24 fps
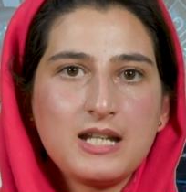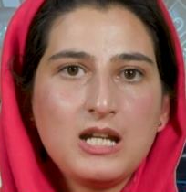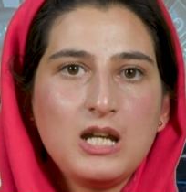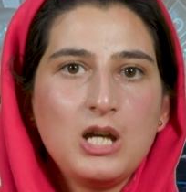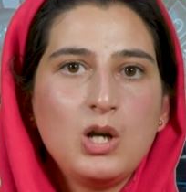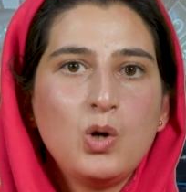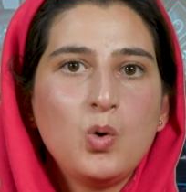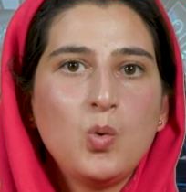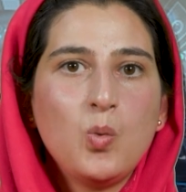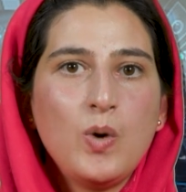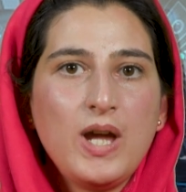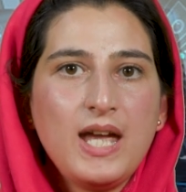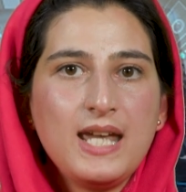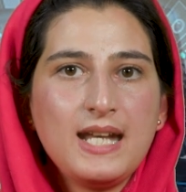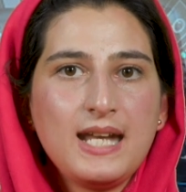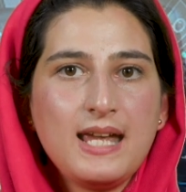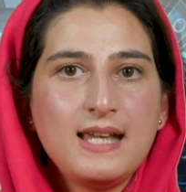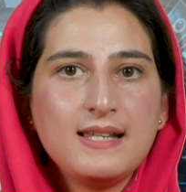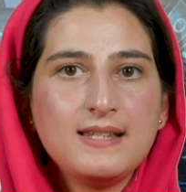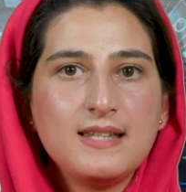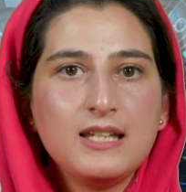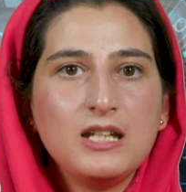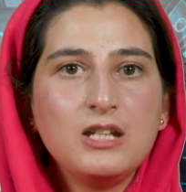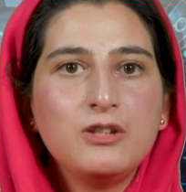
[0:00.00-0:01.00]

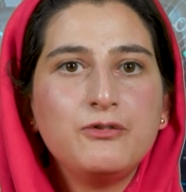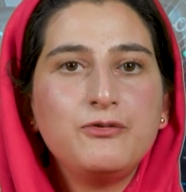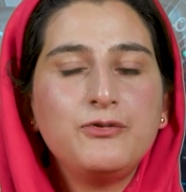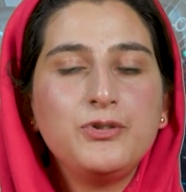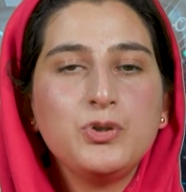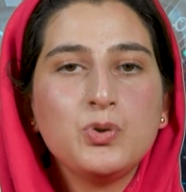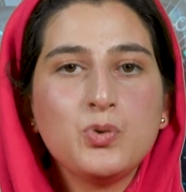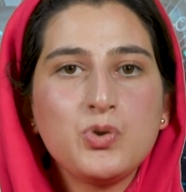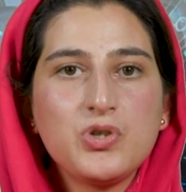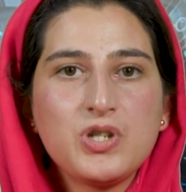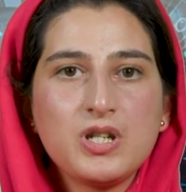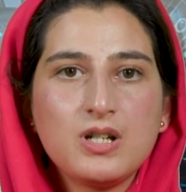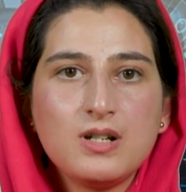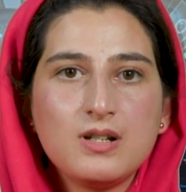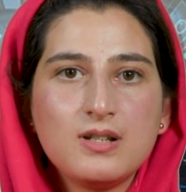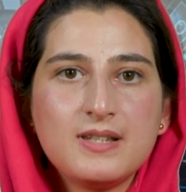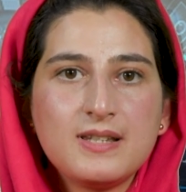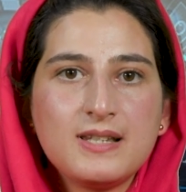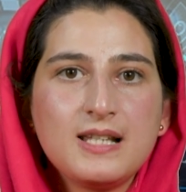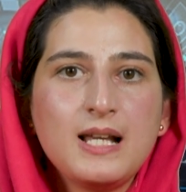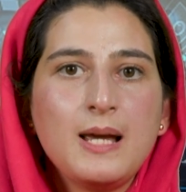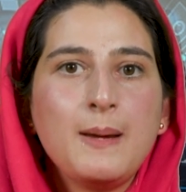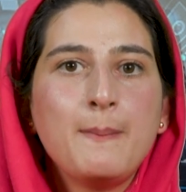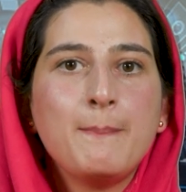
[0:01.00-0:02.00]
whereas in futures,
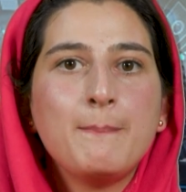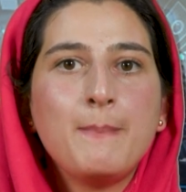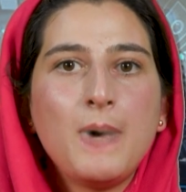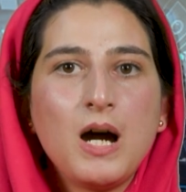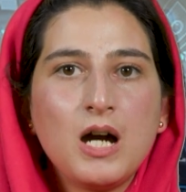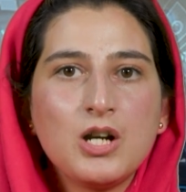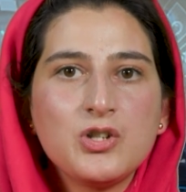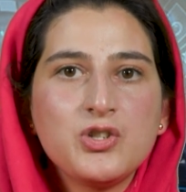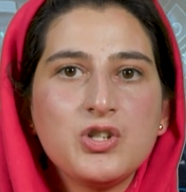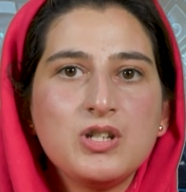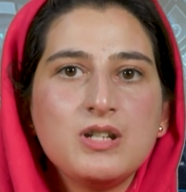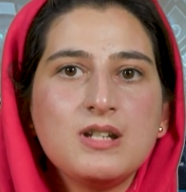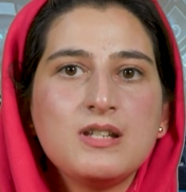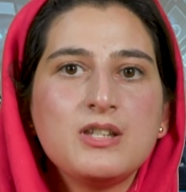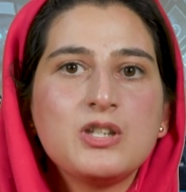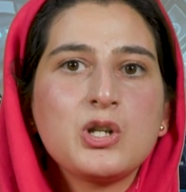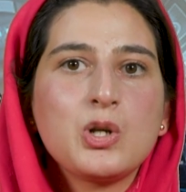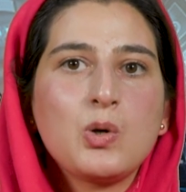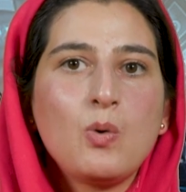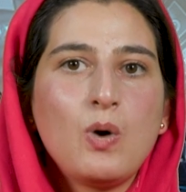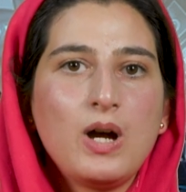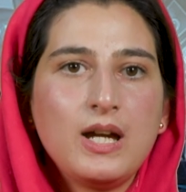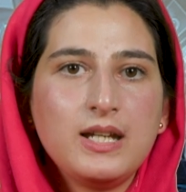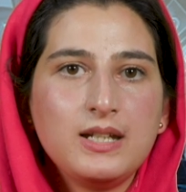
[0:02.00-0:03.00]
margin is
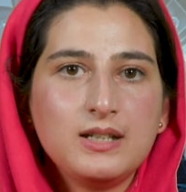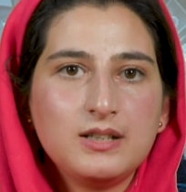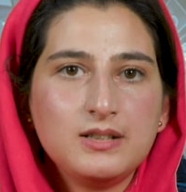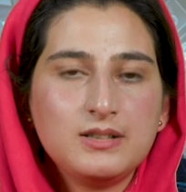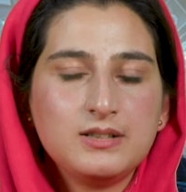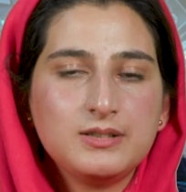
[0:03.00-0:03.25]
required.